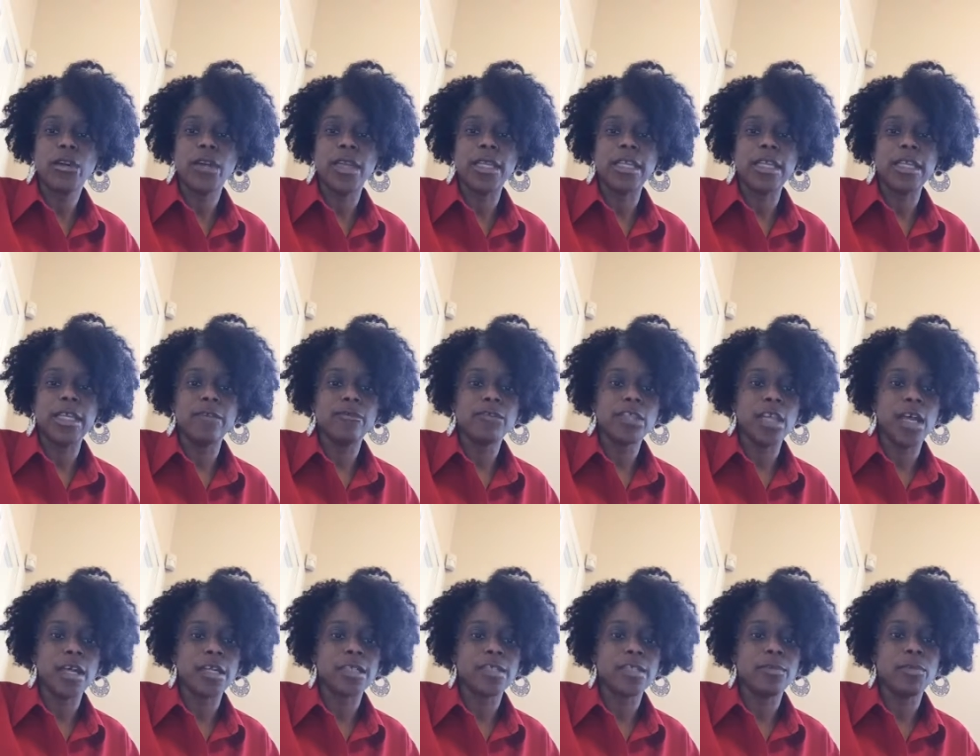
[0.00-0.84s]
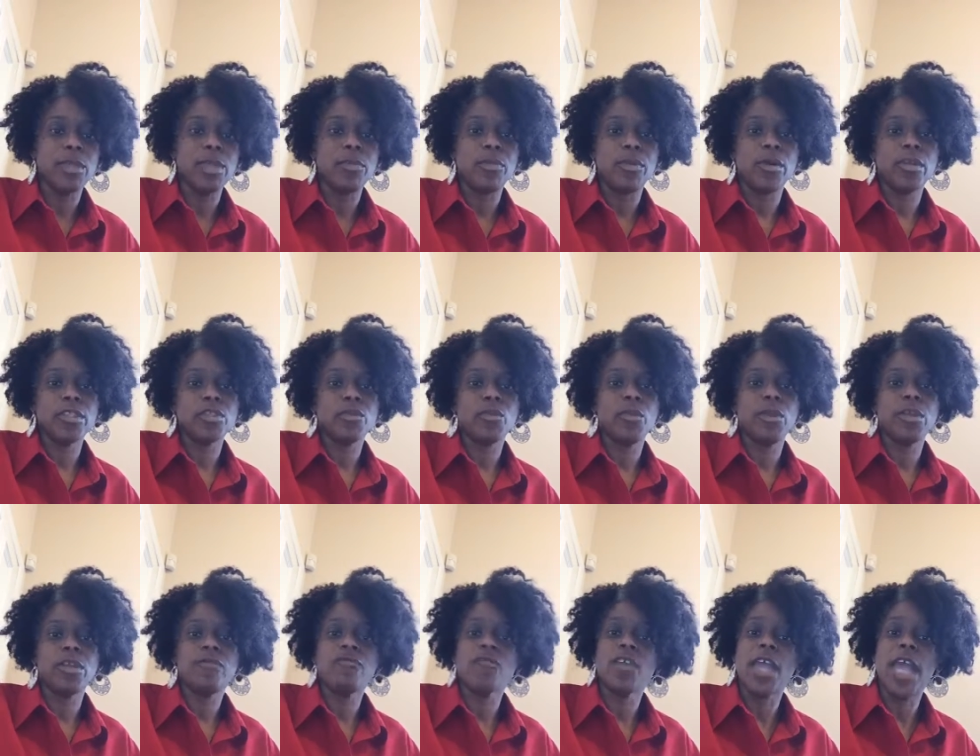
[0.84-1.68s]
I love talking to people on
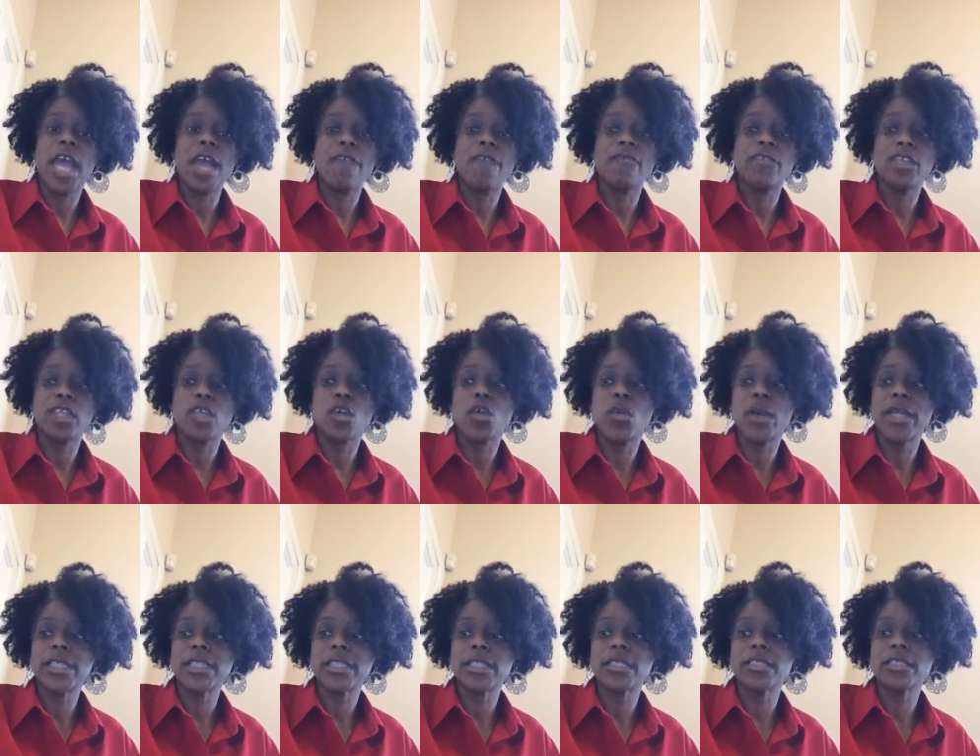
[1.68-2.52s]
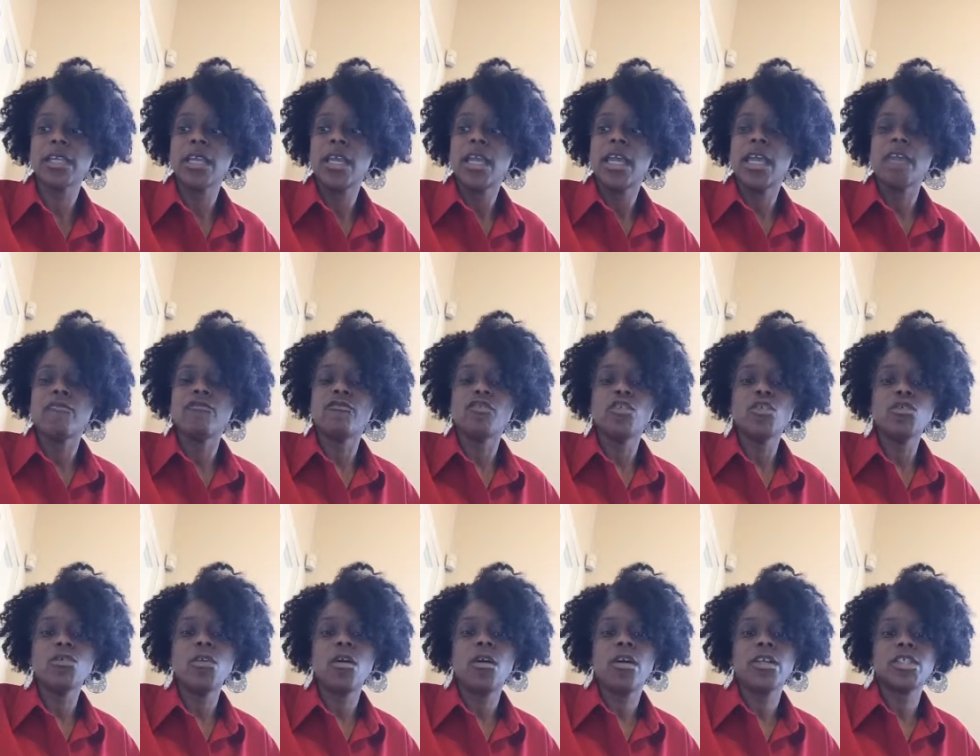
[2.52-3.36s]
Twitter. If you have any questions, if
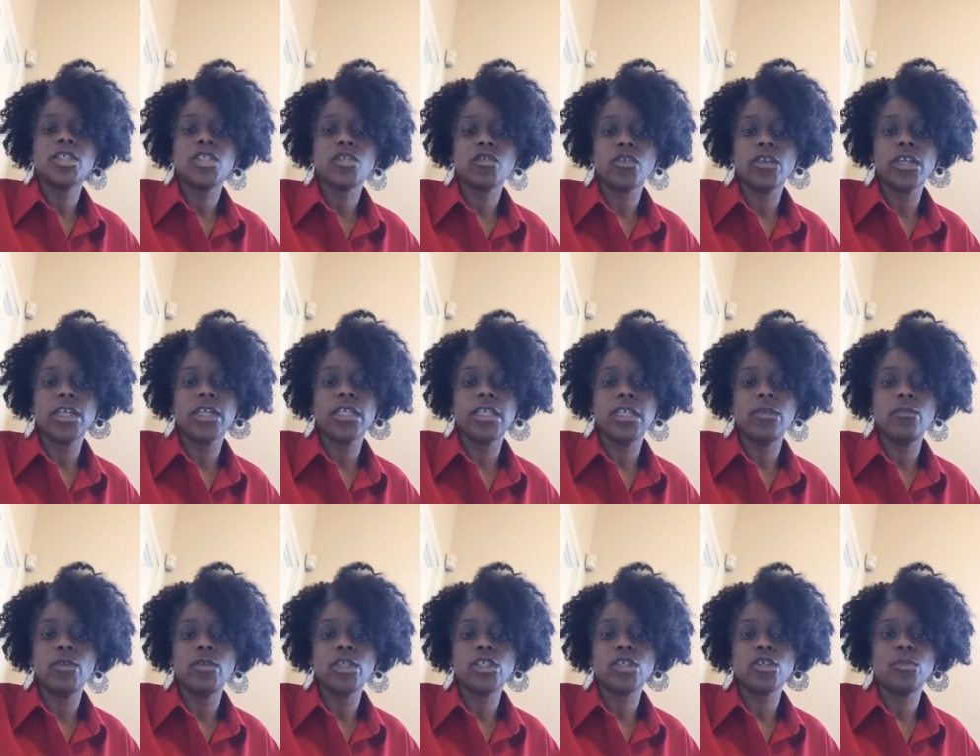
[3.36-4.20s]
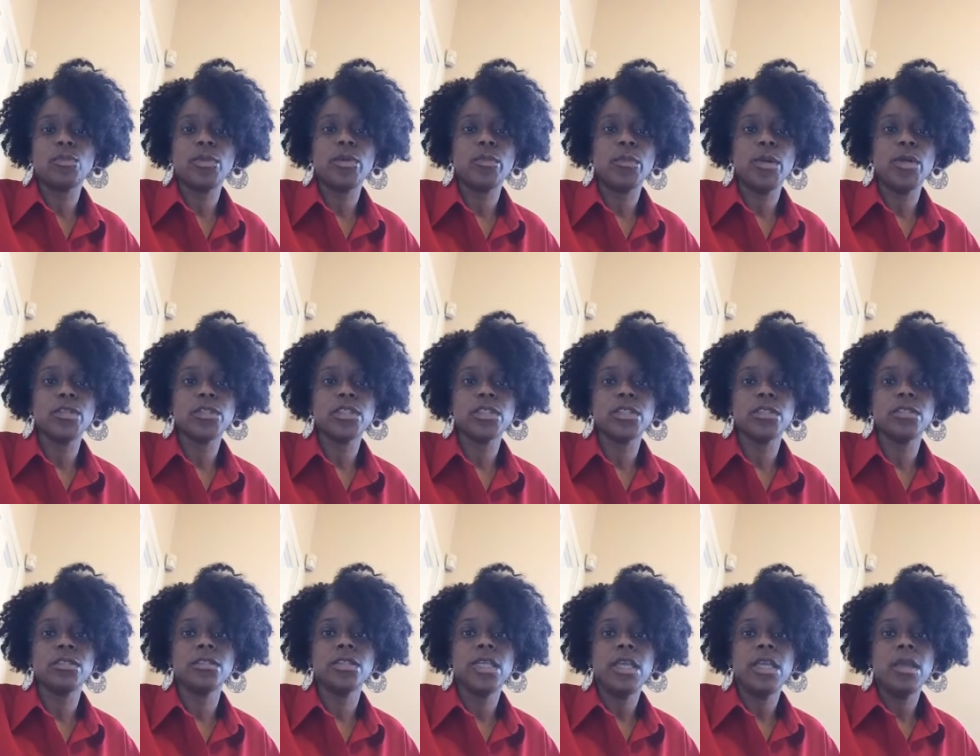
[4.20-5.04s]
you are struggling with your
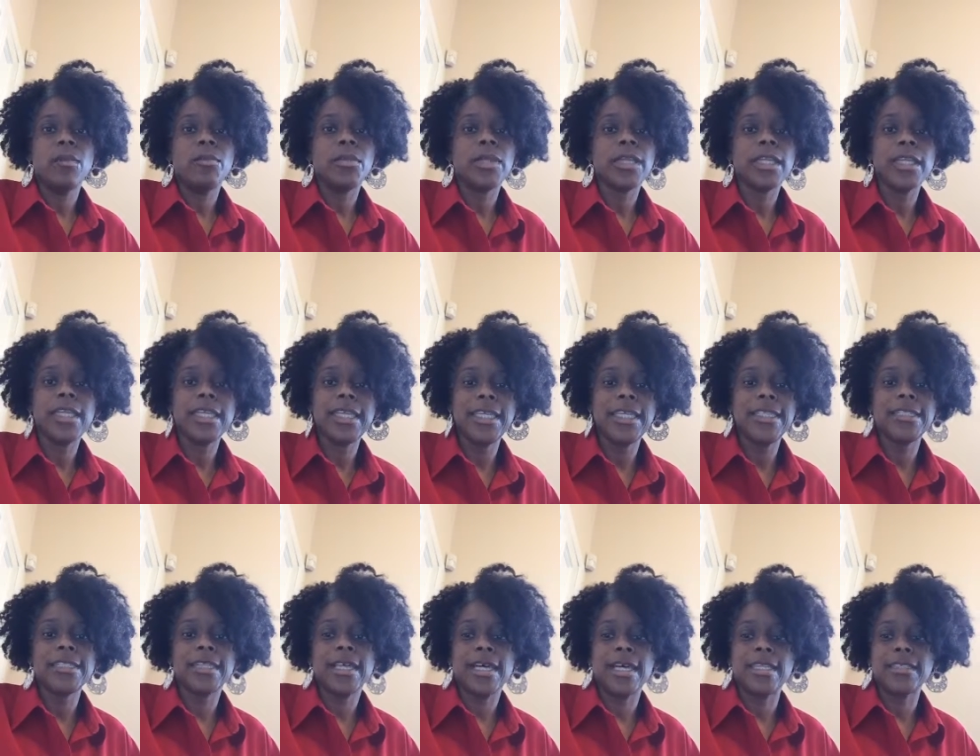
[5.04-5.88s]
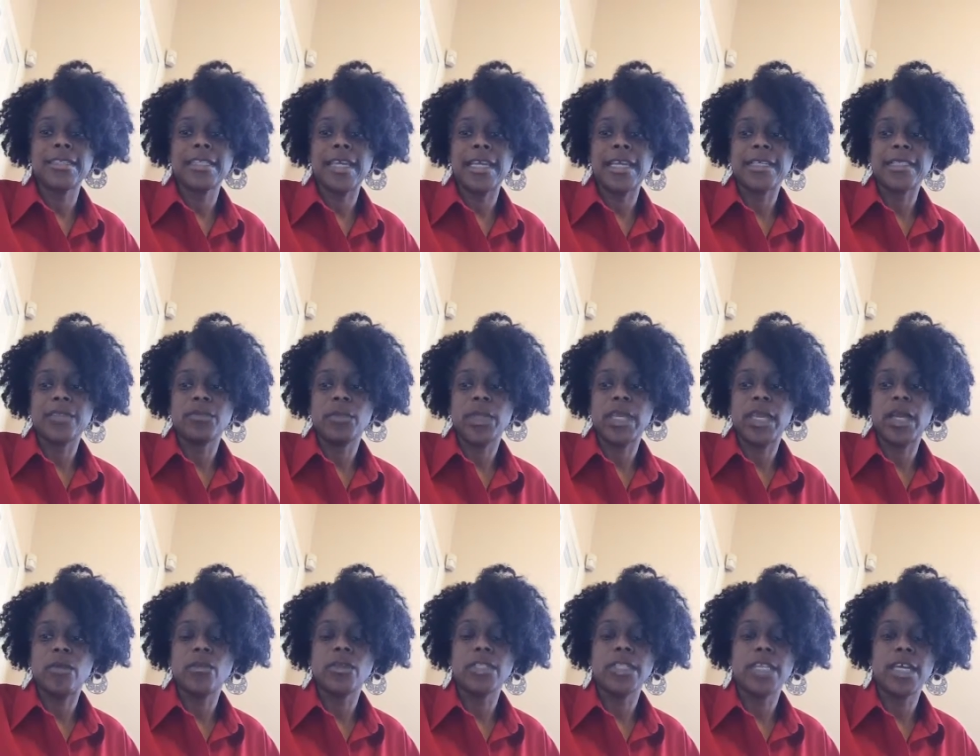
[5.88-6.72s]
promotion, please contact me.
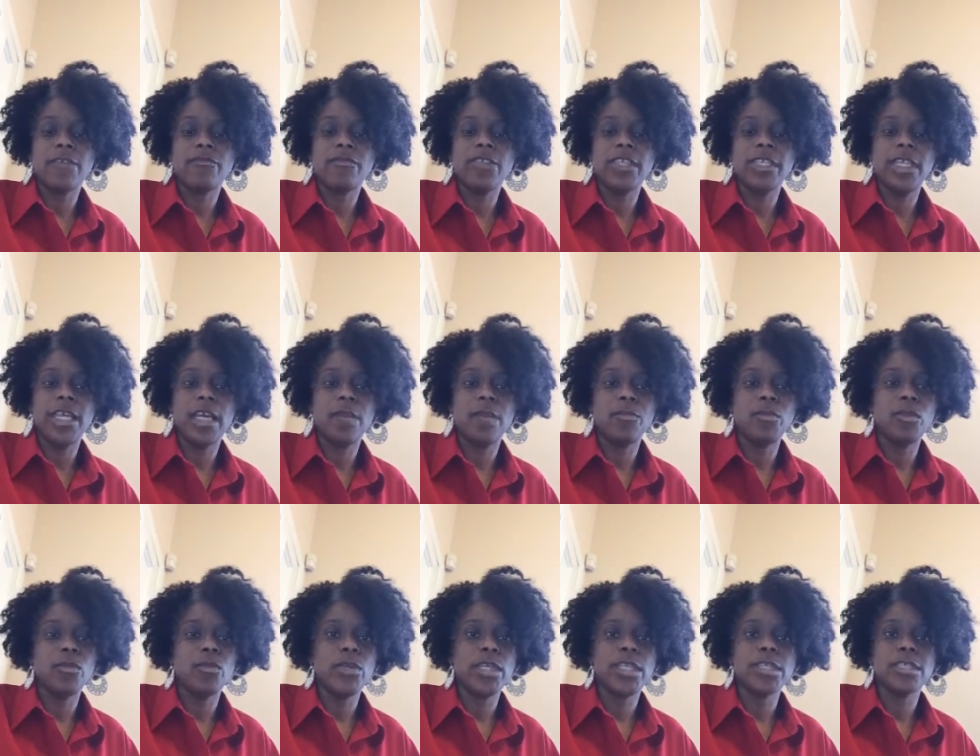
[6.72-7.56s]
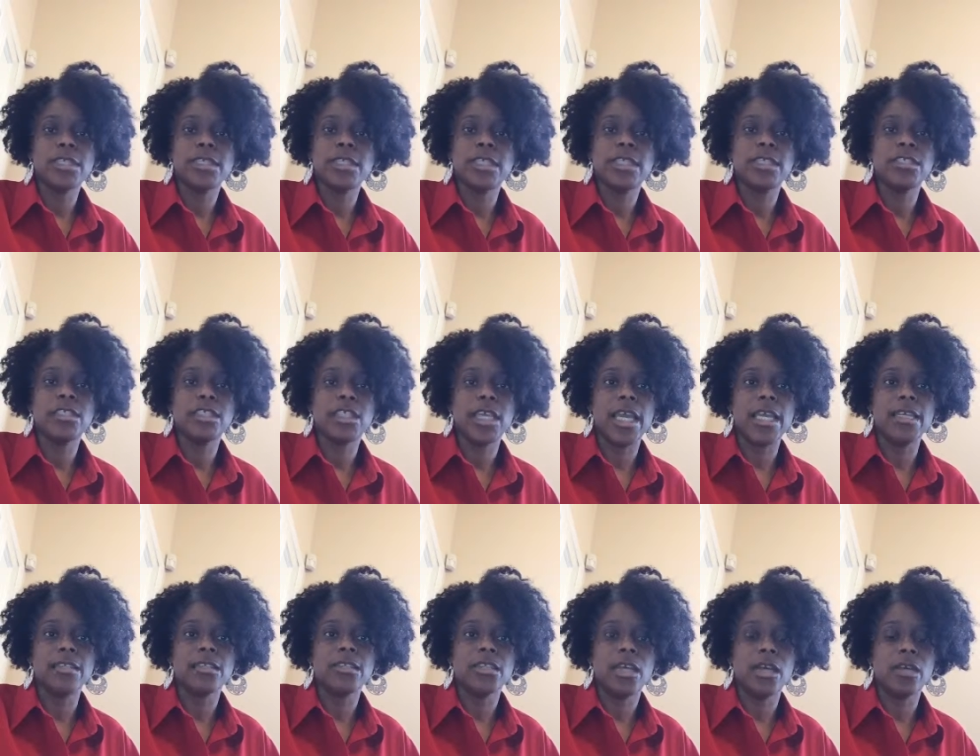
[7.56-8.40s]
I would definitely help you. We can sit and
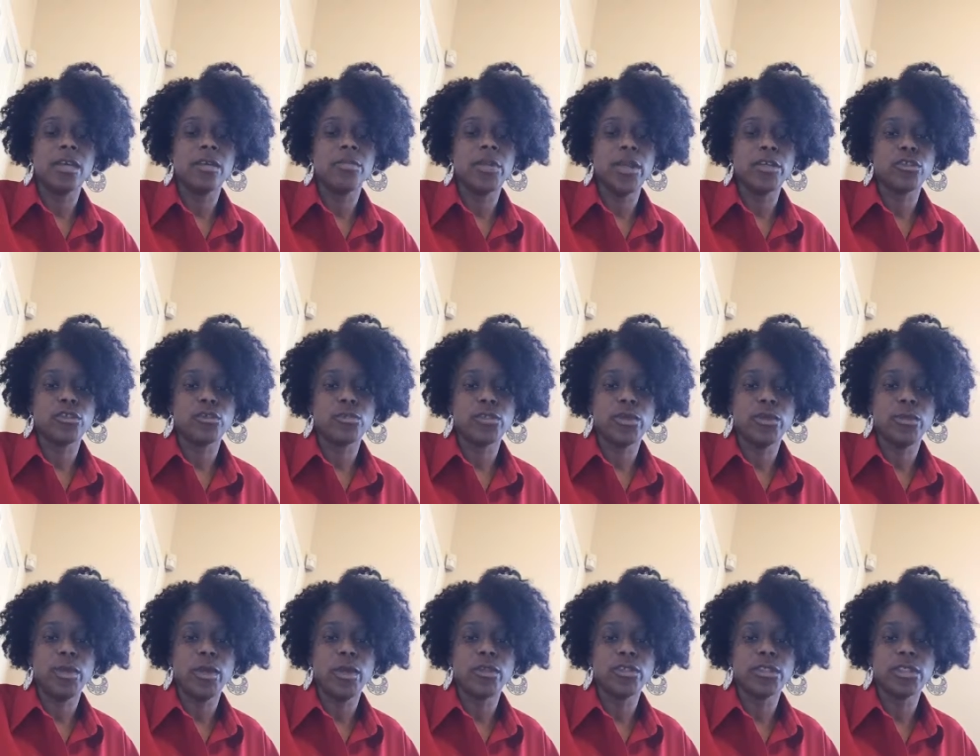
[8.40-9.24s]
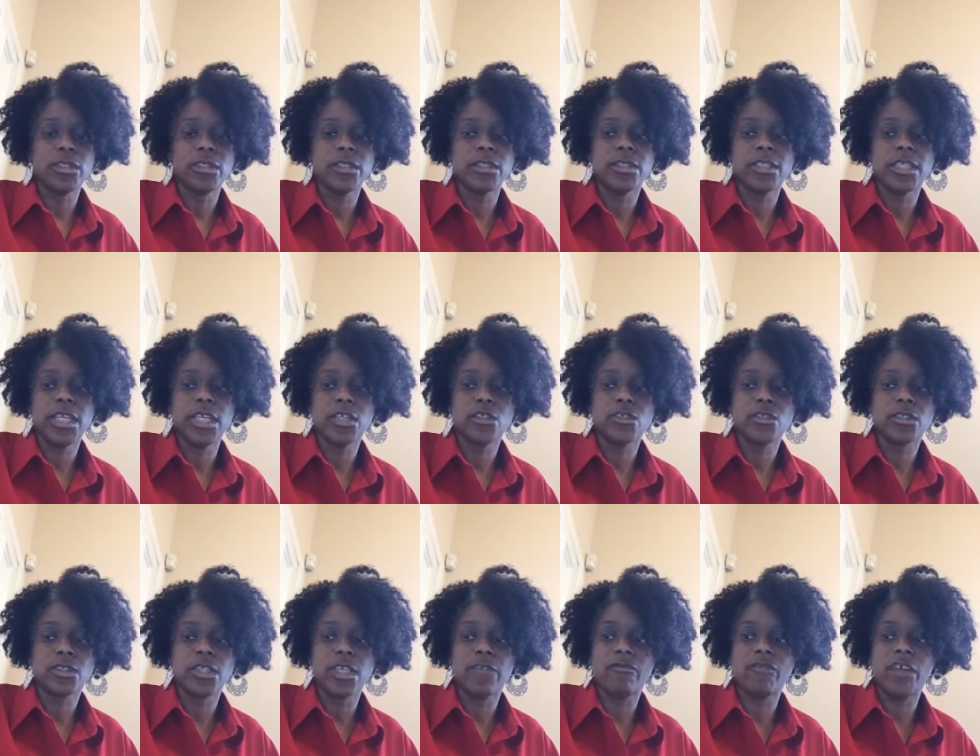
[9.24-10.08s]
chat and talk about your promotions and get your
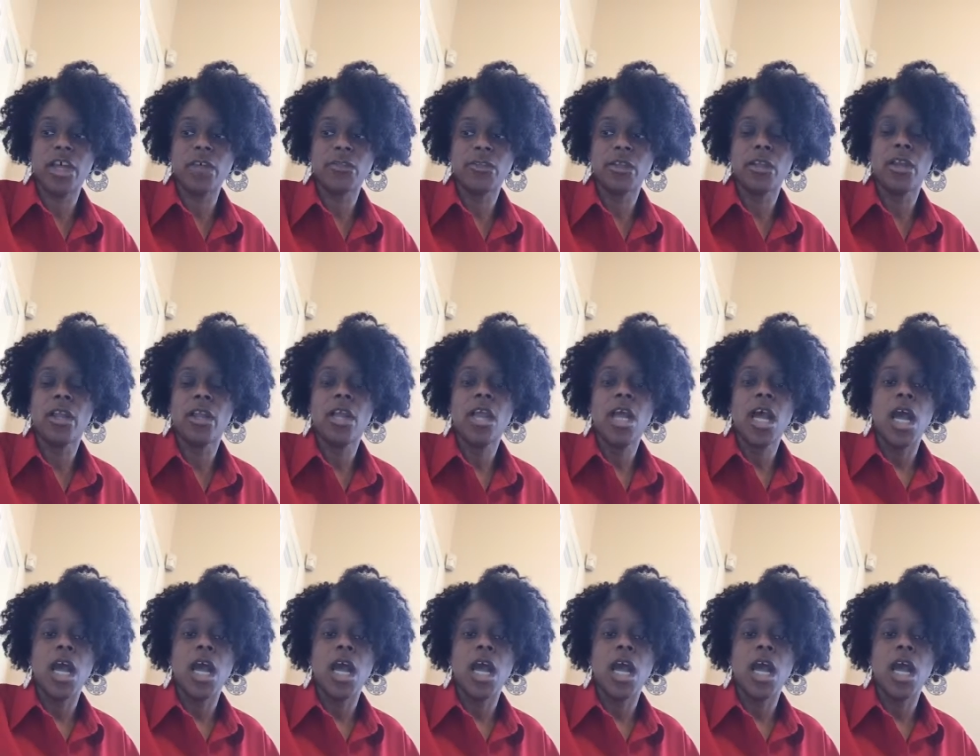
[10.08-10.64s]
stuff out there.